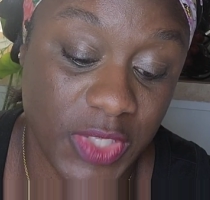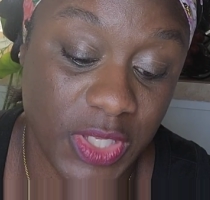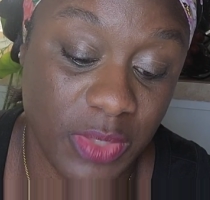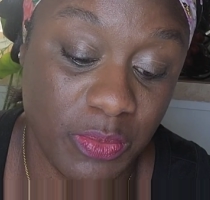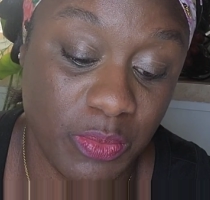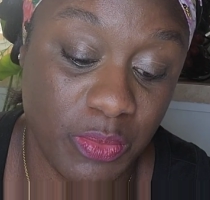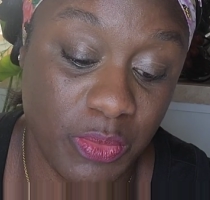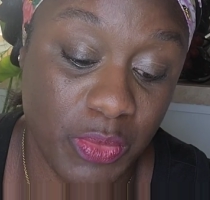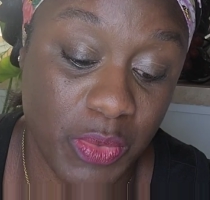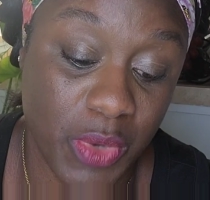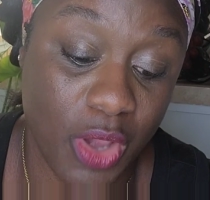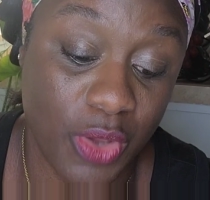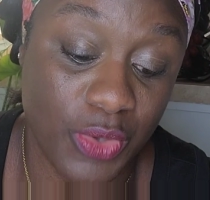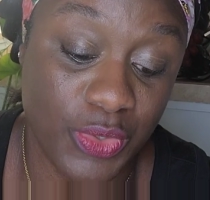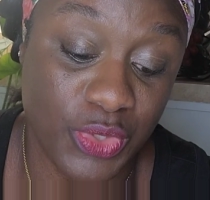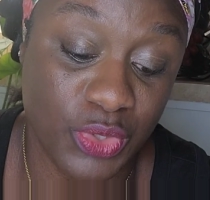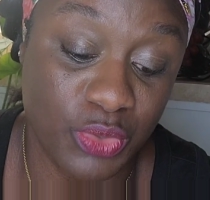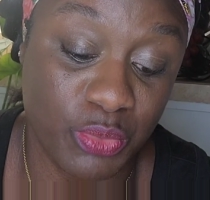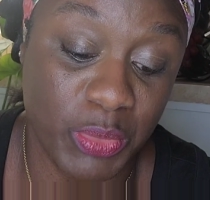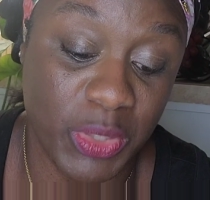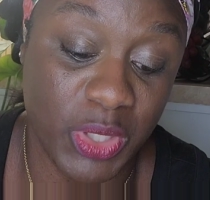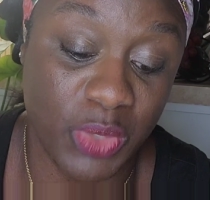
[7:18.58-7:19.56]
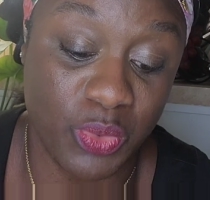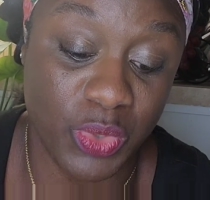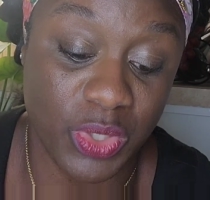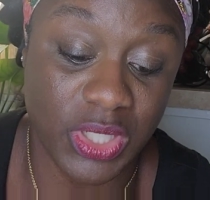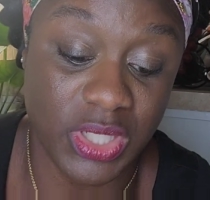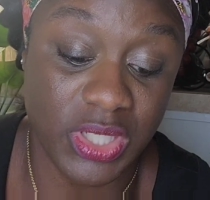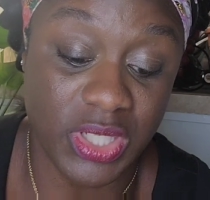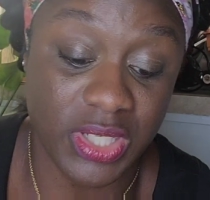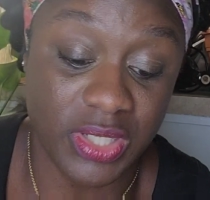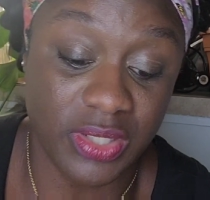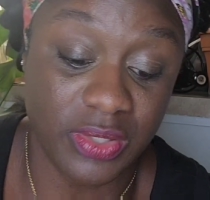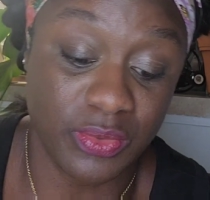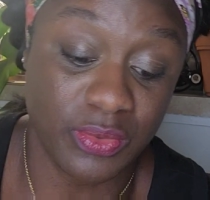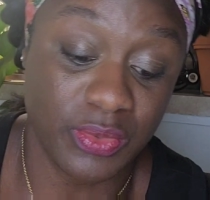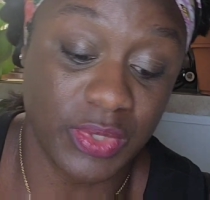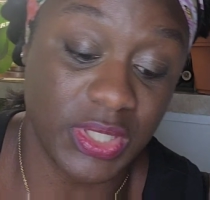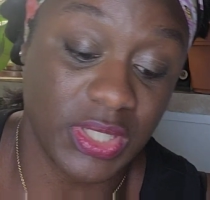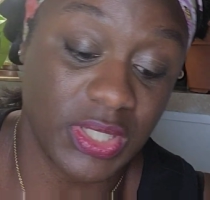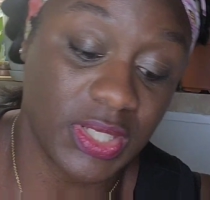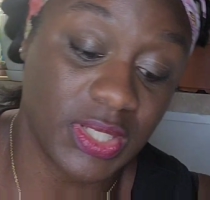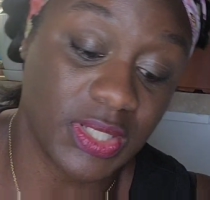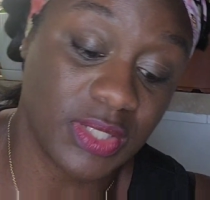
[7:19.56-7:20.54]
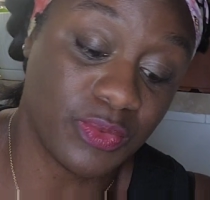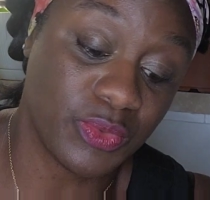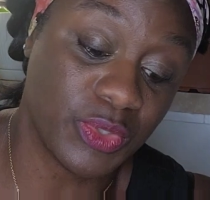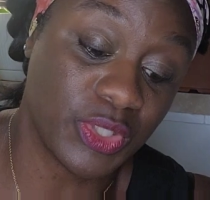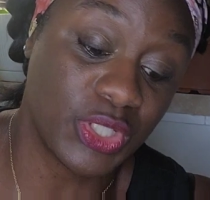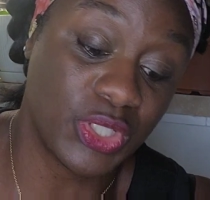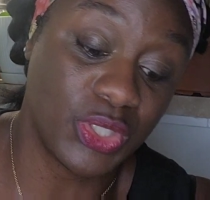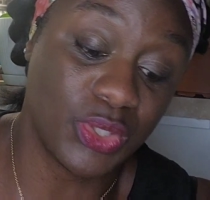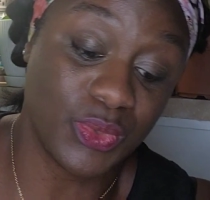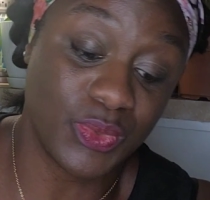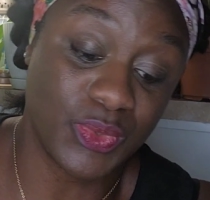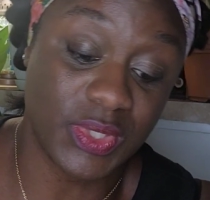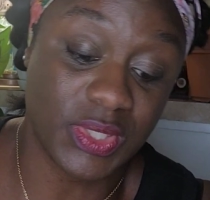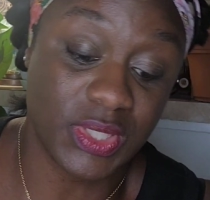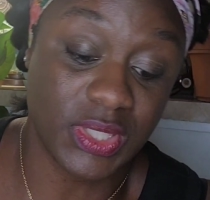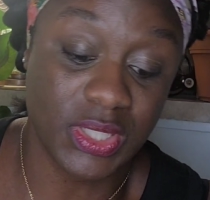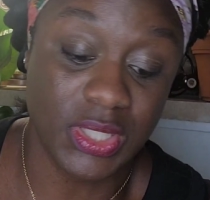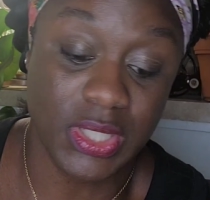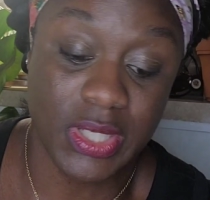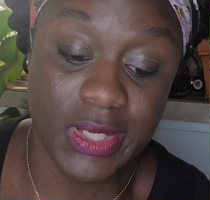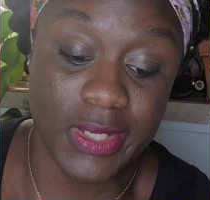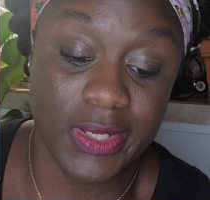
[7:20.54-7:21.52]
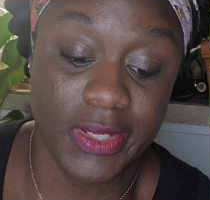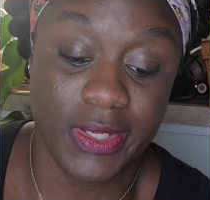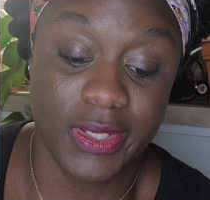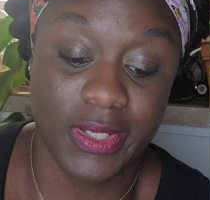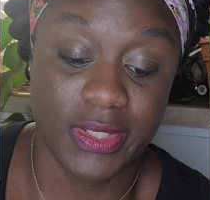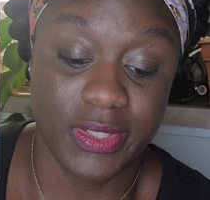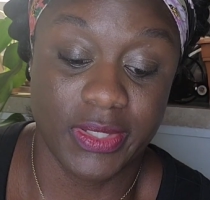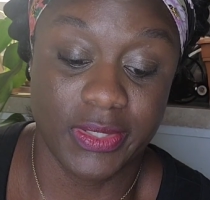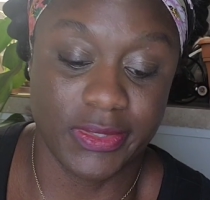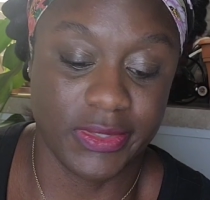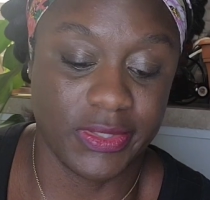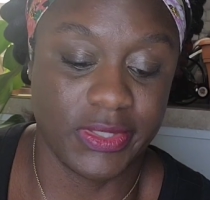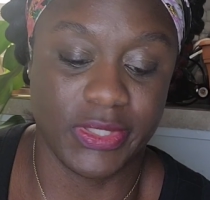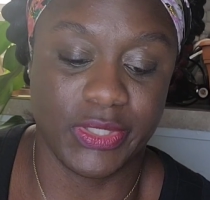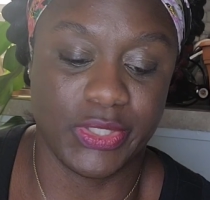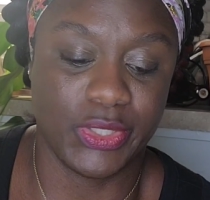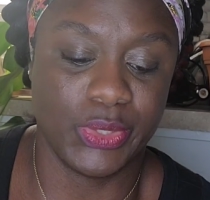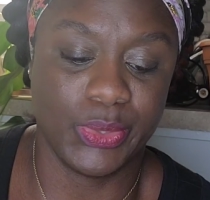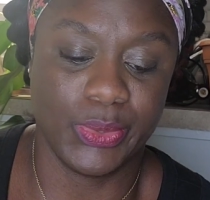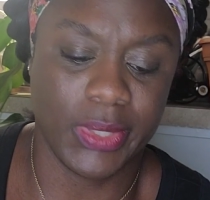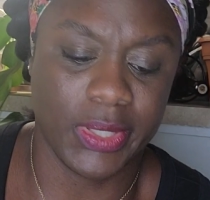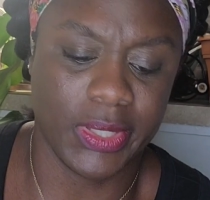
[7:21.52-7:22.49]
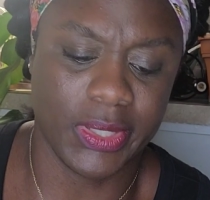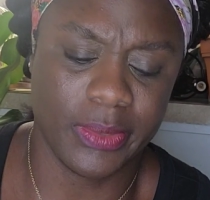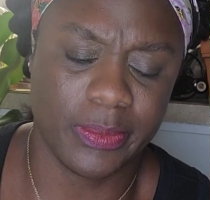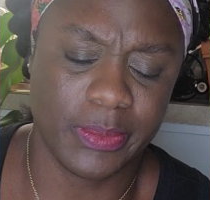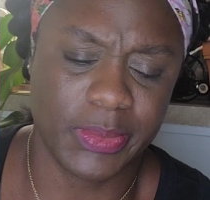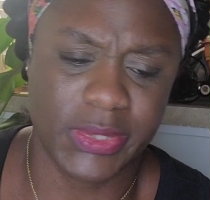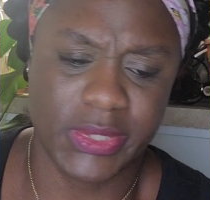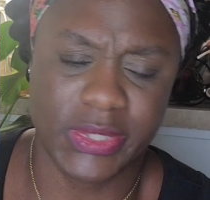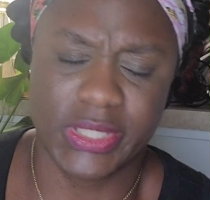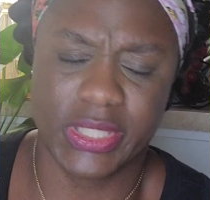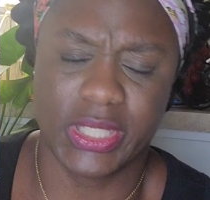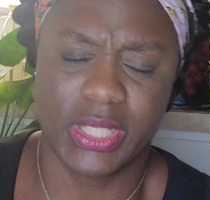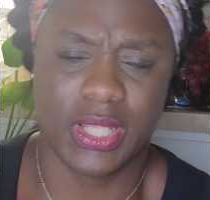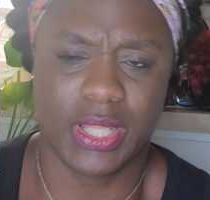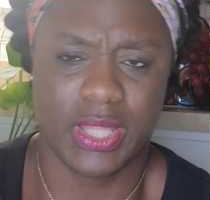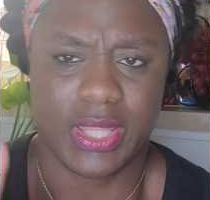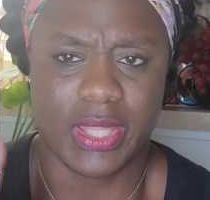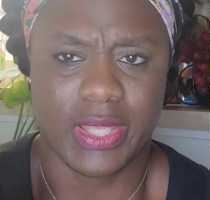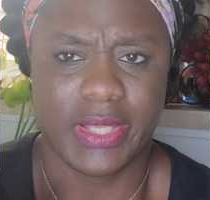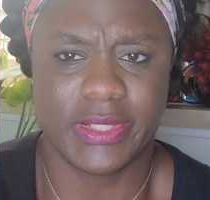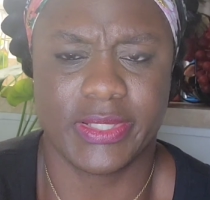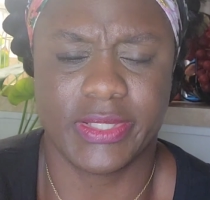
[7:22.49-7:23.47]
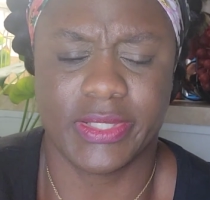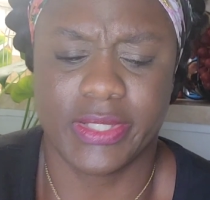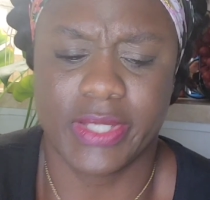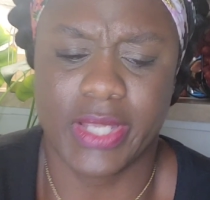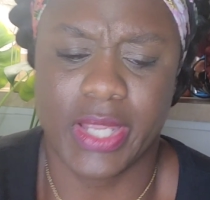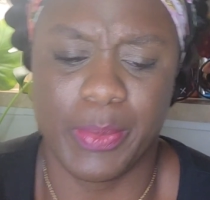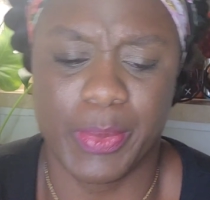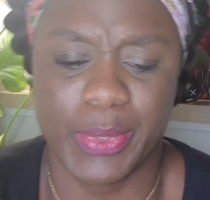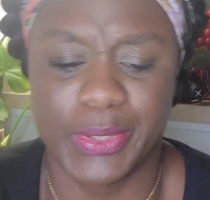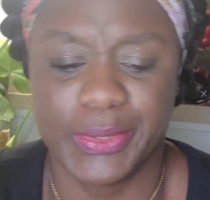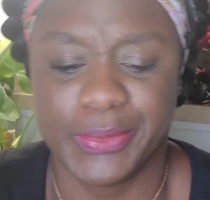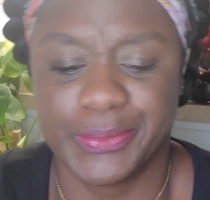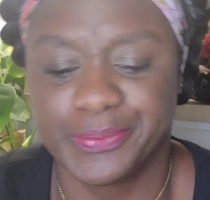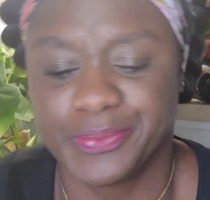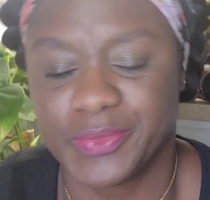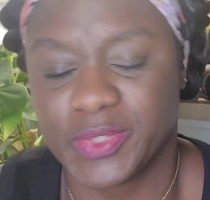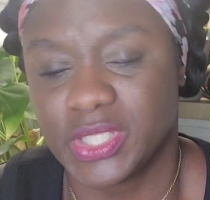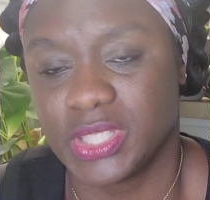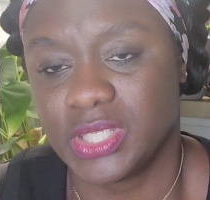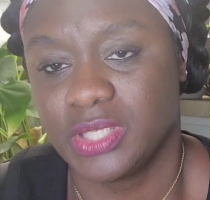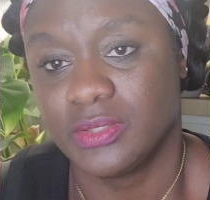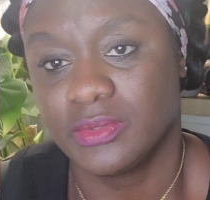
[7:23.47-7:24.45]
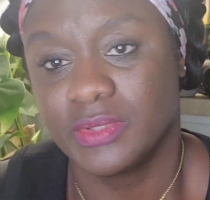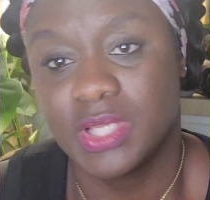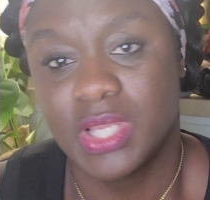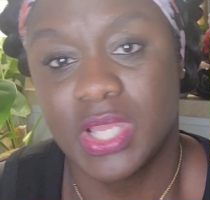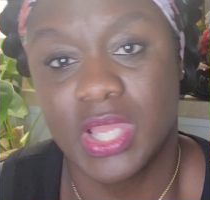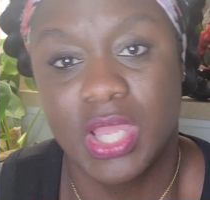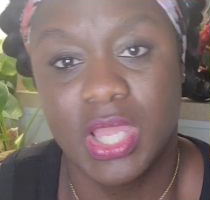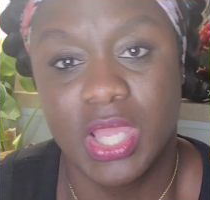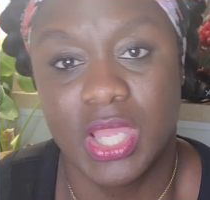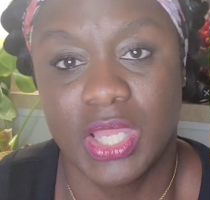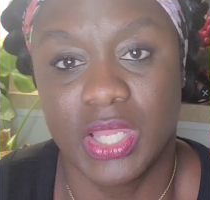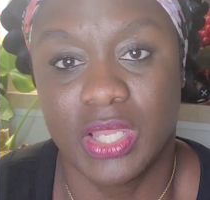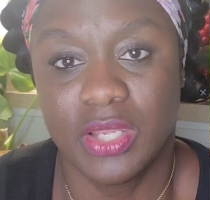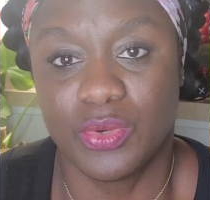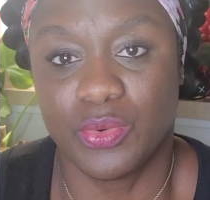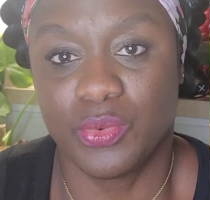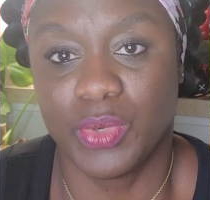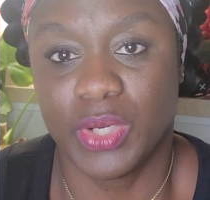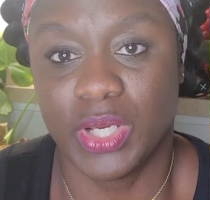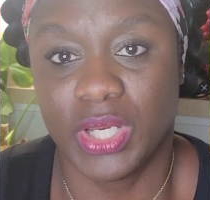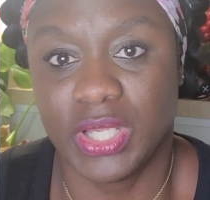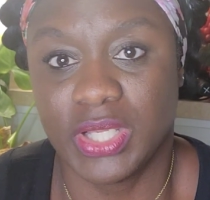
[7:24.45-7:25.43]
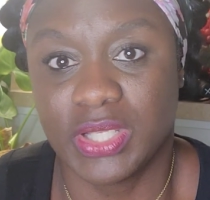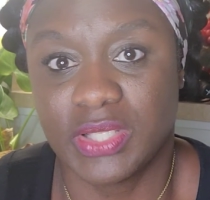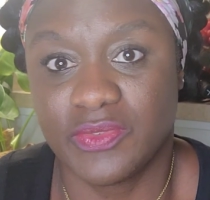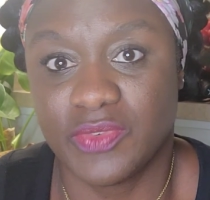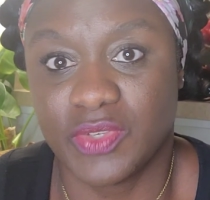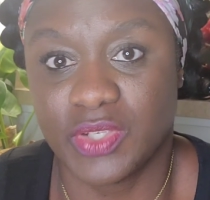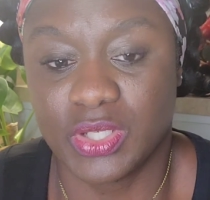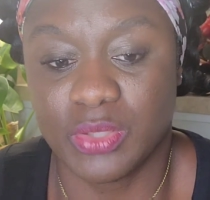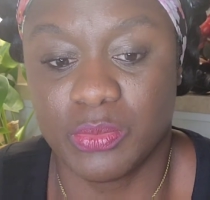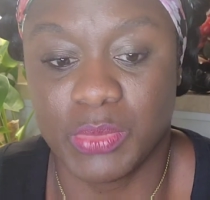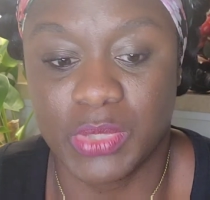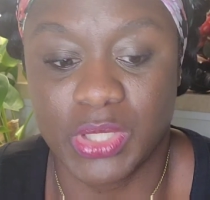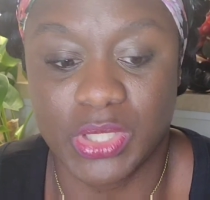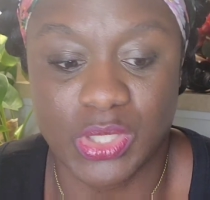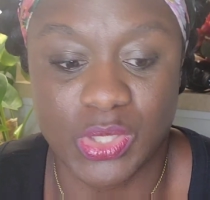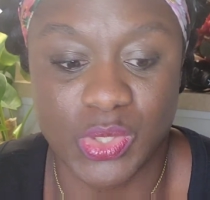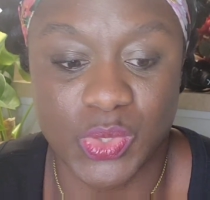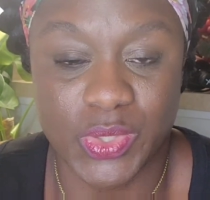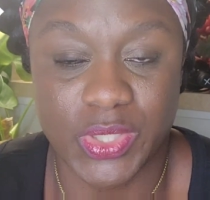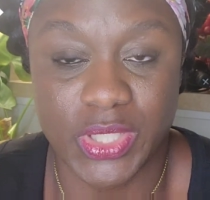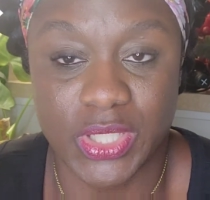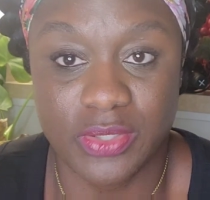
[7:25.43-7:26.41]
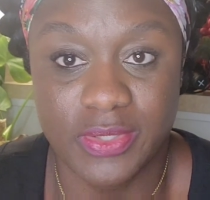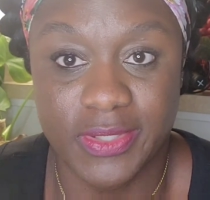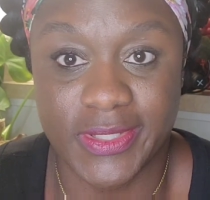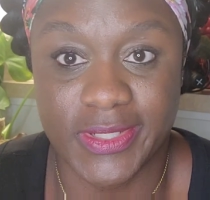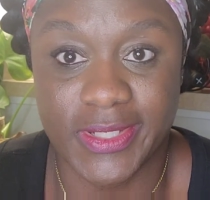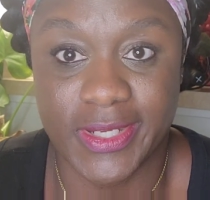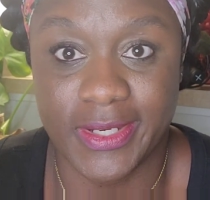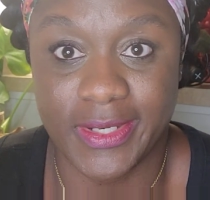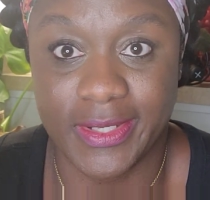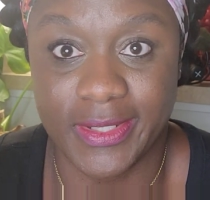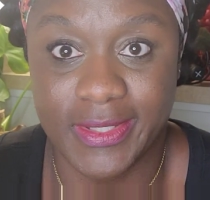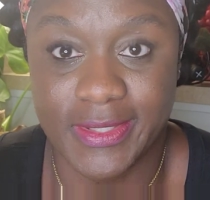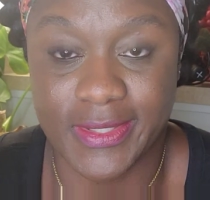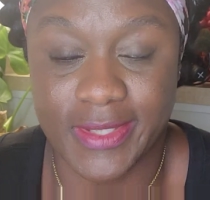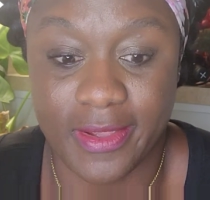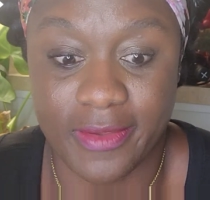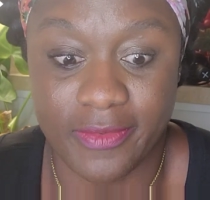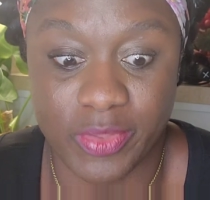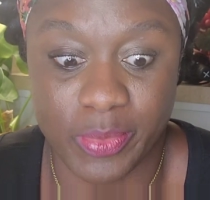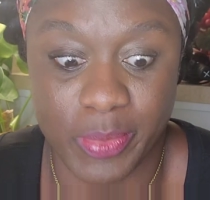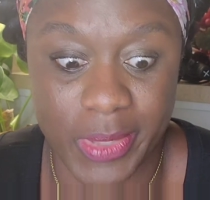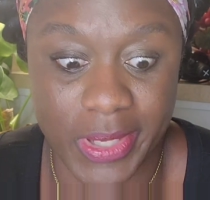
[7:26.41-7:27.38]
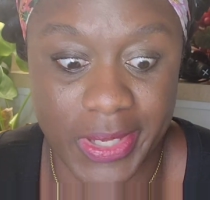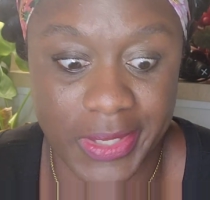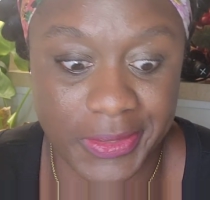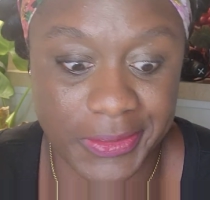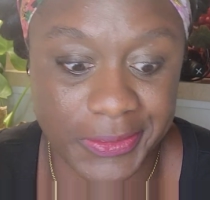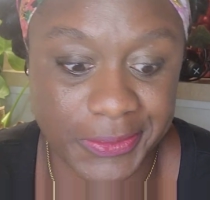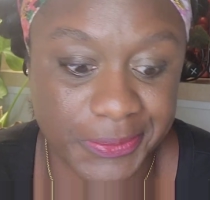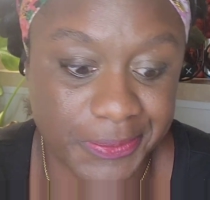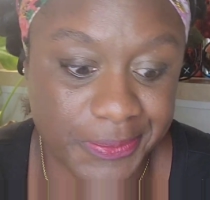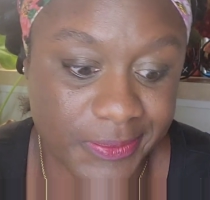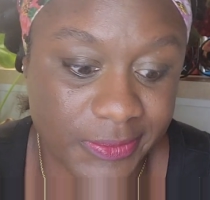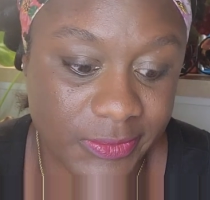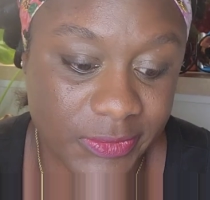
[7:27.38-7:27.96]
it also be reduced to 2 cups? That's a typo. See, reading is fundamental and understanding is half the battle.